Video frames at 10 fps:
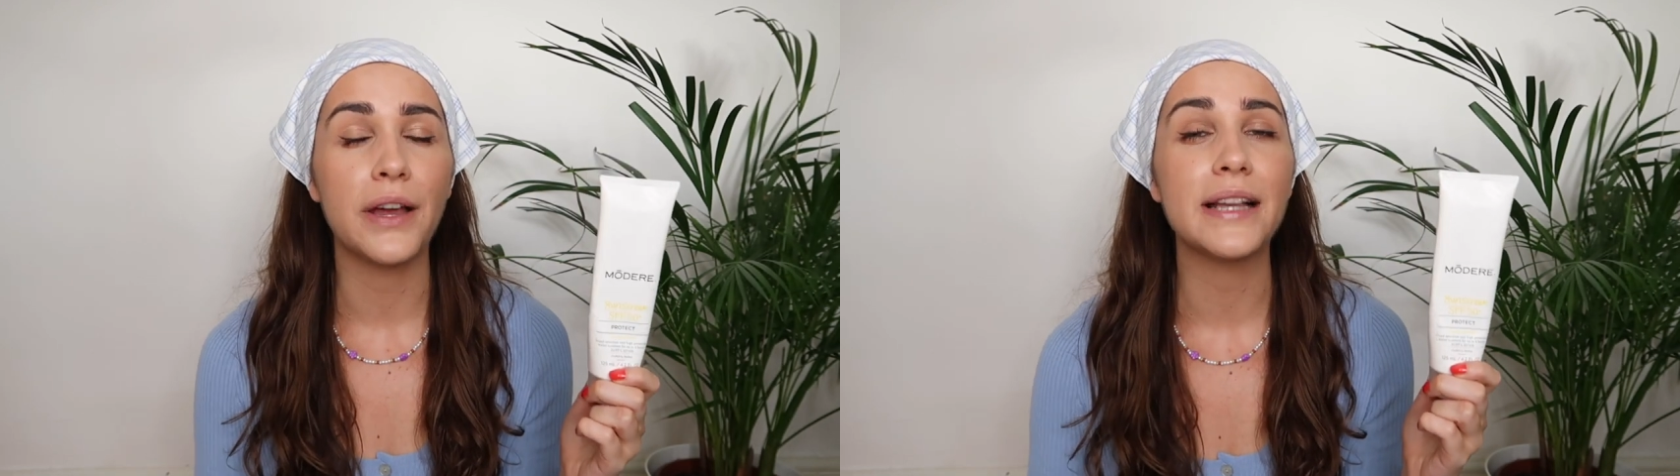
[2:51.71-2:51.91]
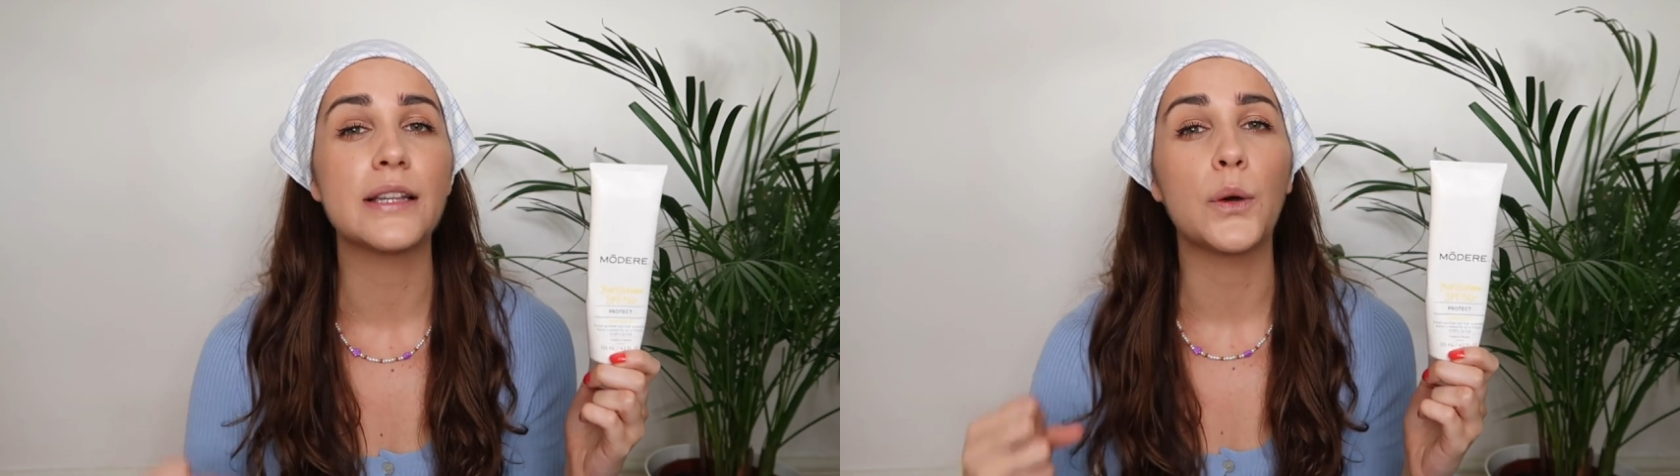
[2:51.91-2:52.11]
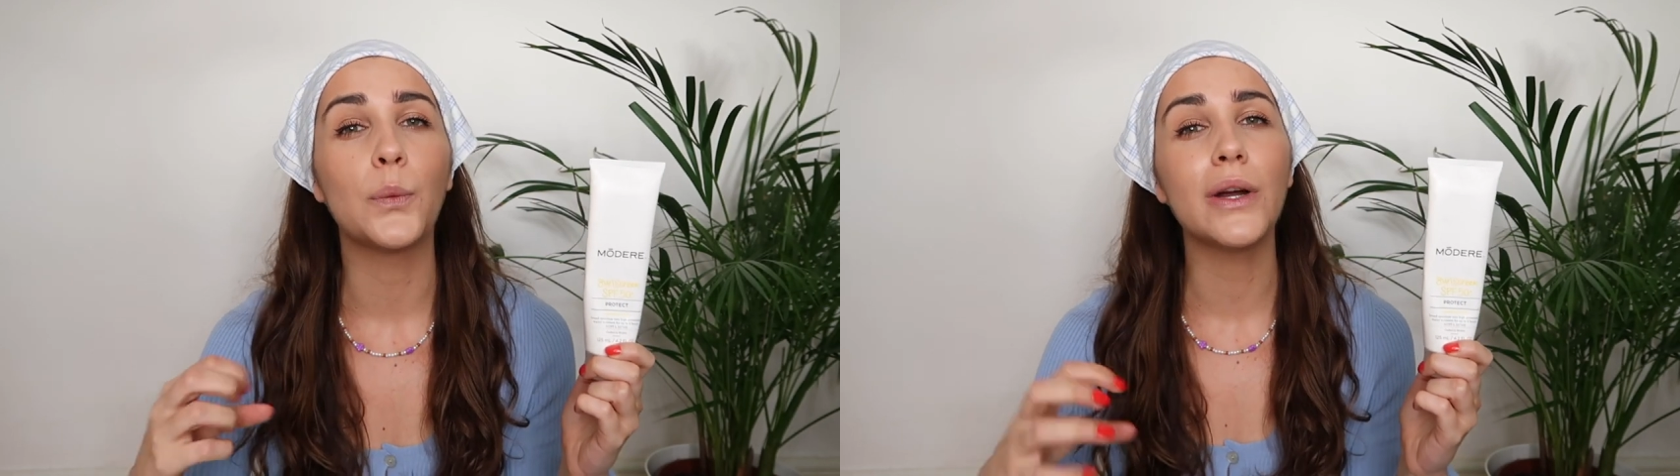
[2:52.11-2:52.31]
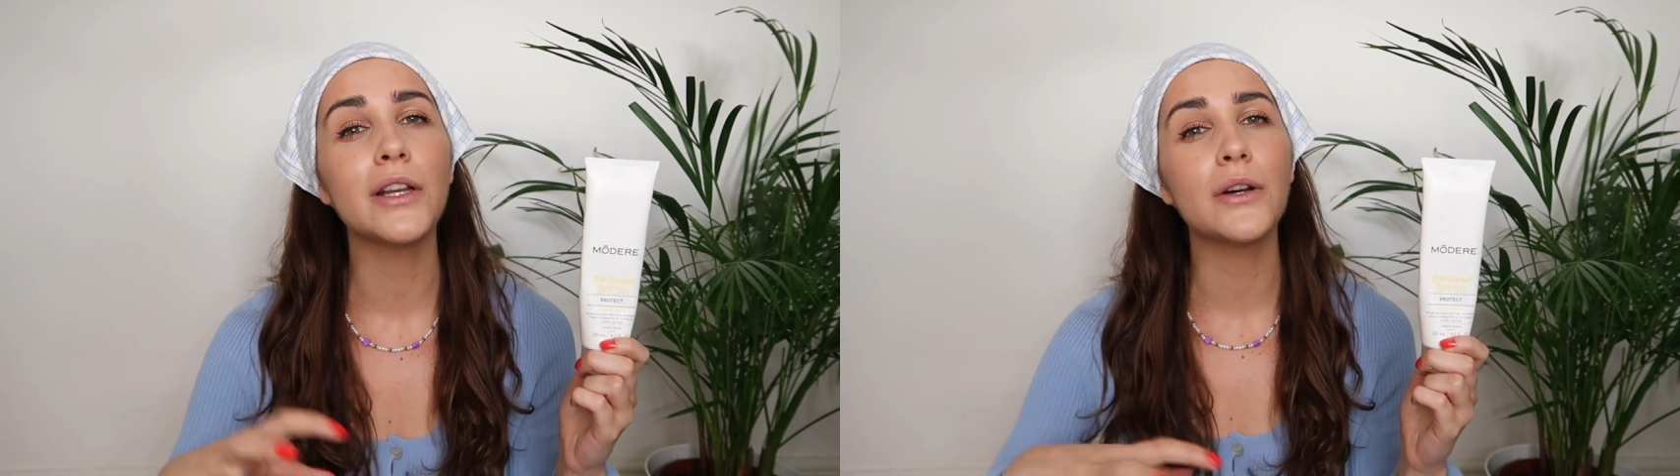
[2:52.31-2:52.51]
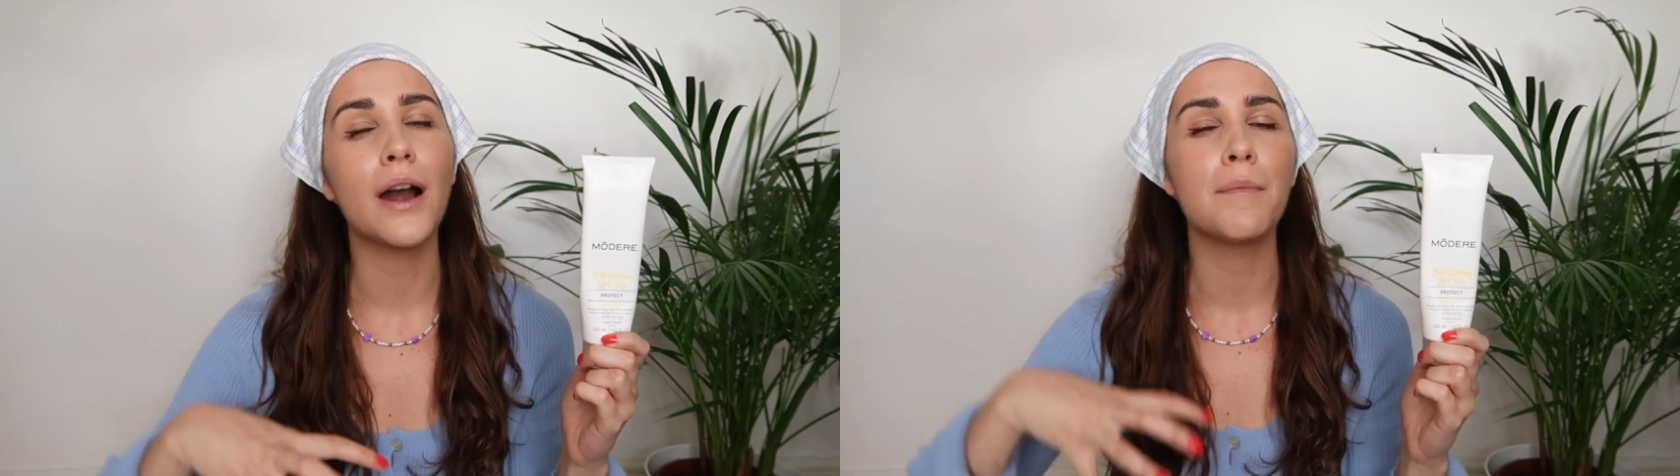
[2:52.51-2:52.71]
face
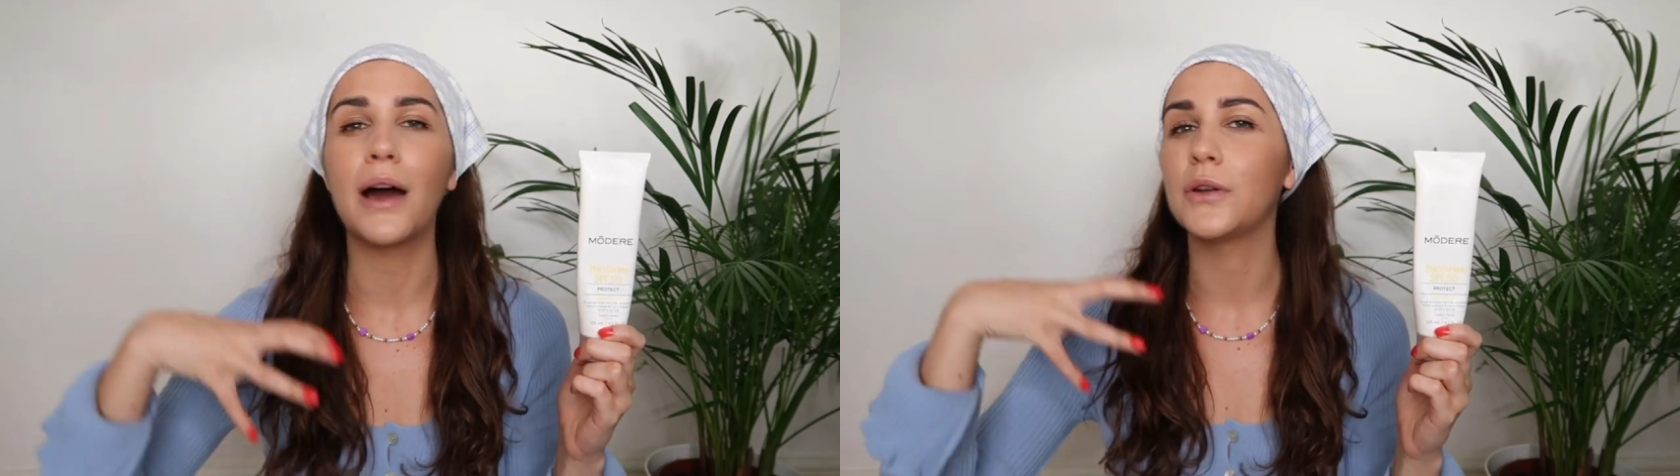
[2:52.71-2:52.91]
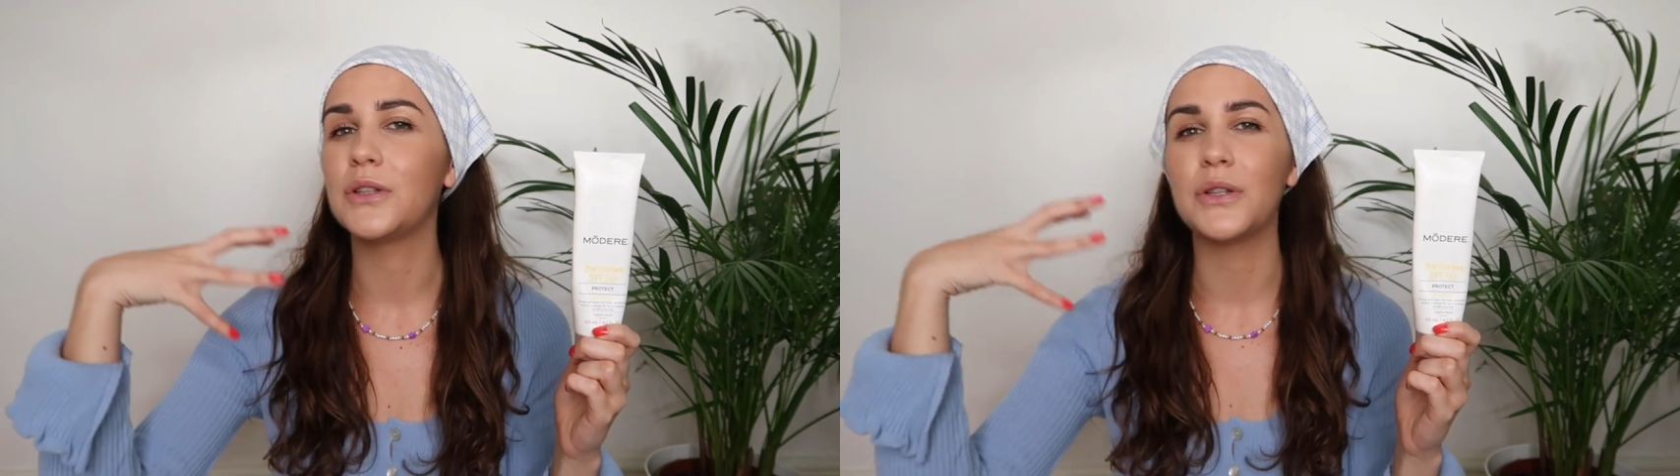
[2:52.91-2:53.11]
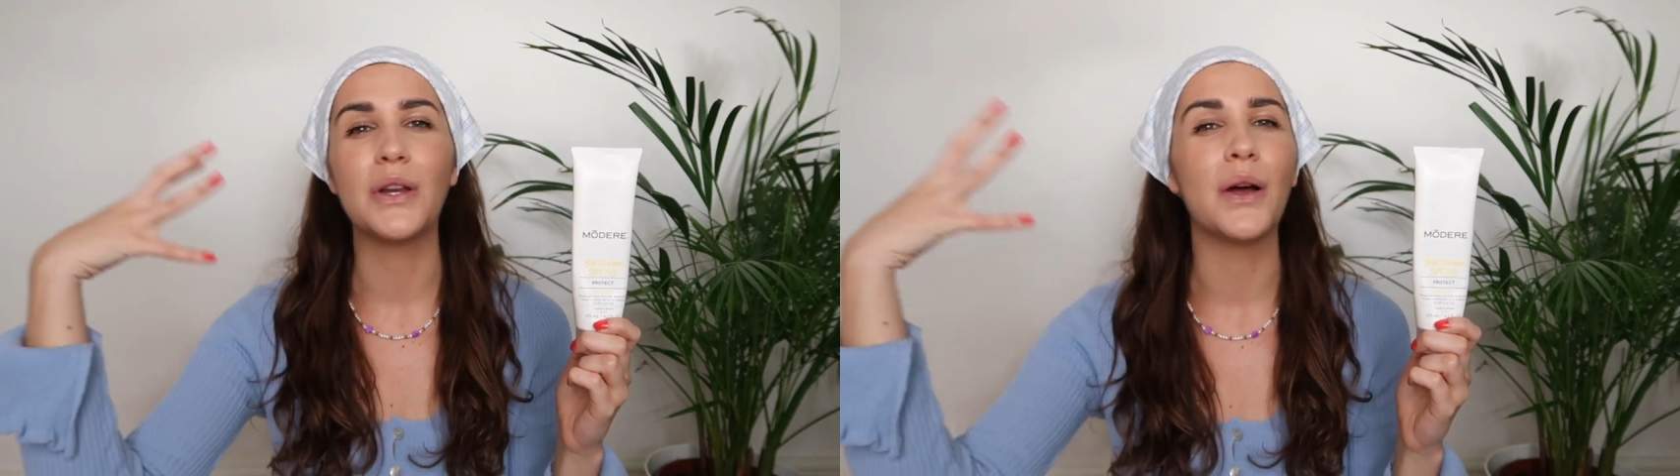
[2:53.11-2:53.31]
when you're about to,